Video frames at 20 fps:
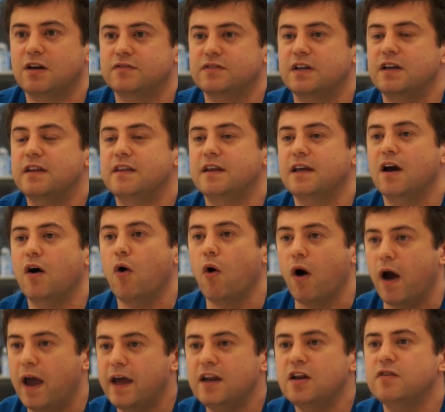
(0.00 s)
graphs,
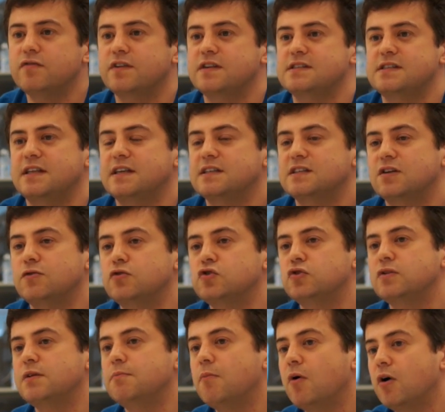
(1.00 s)
any of these things are
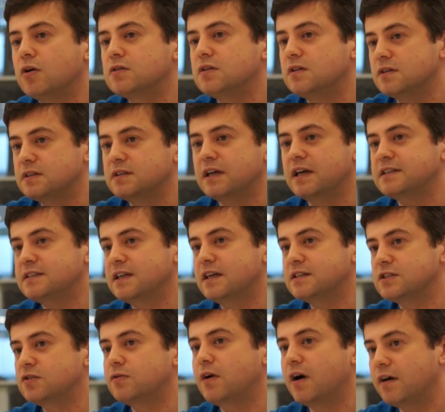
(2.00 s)
usually modeled
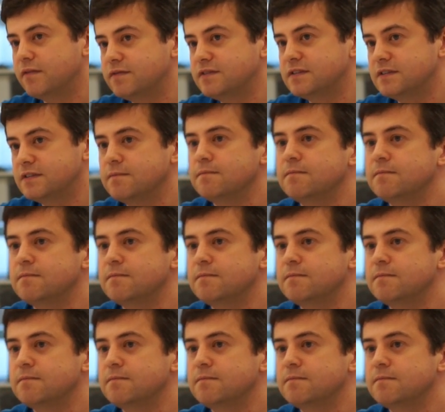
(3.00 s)
as graphs.